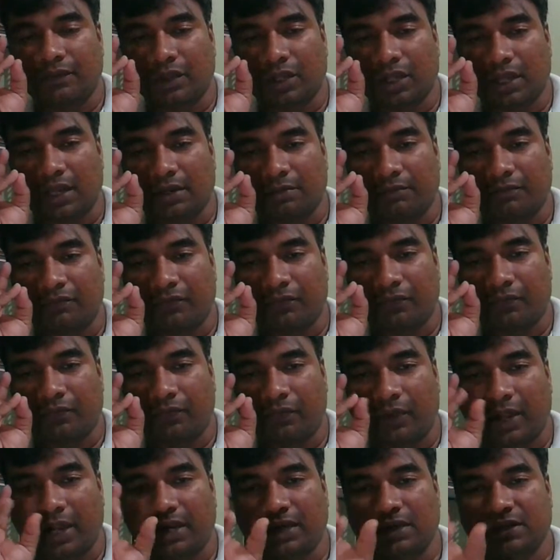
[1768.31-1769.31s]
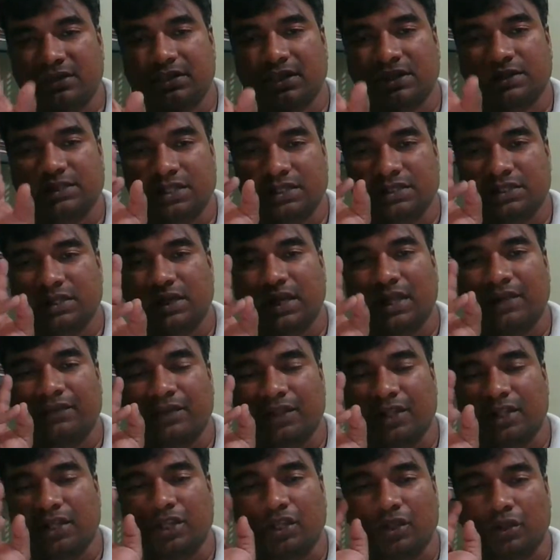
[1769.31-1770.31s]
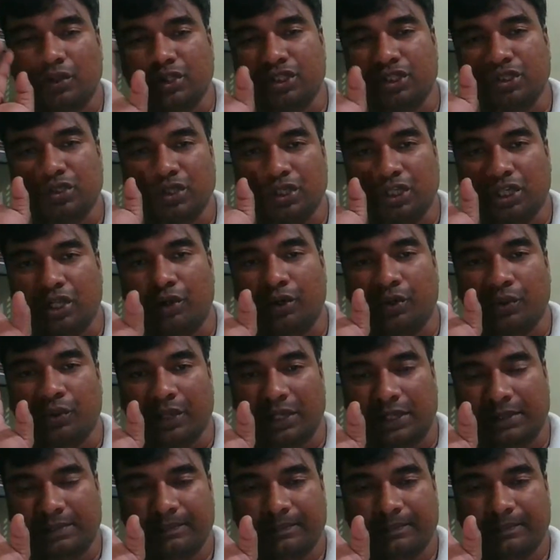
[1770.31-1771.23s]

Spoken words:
You can find success in everything you're doing.